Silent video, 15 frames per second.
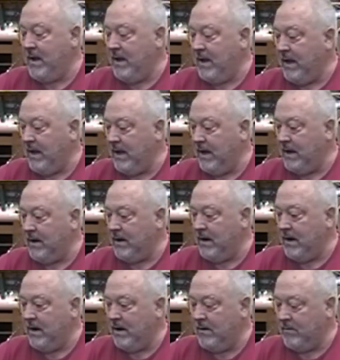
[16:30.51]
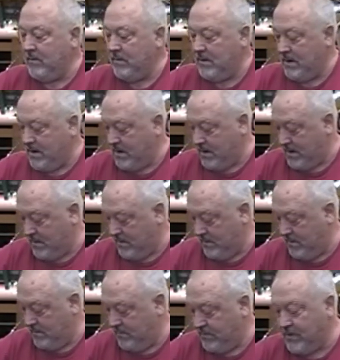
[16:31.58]
And
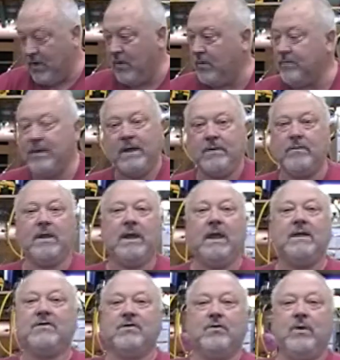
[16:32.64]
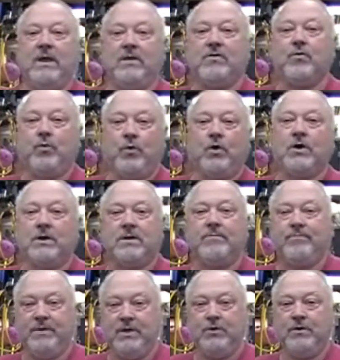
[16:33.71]
so it's worked
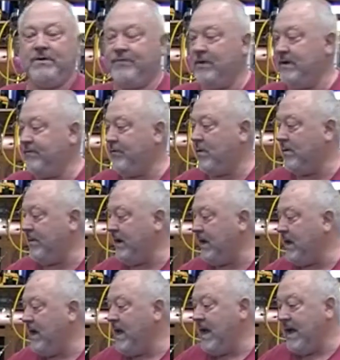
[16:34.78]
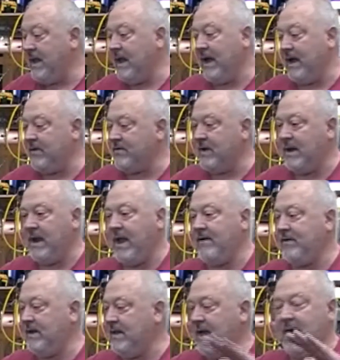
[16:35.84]
beautifully for me. And like I said,
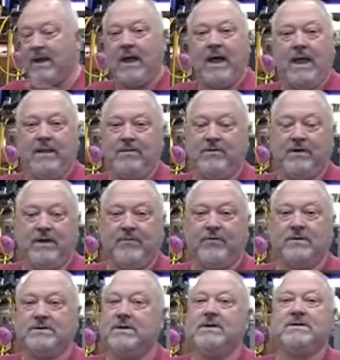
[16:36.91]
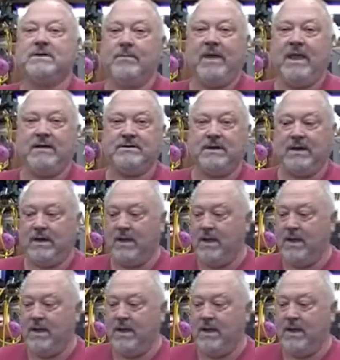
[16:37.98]
having that height difference is amazing.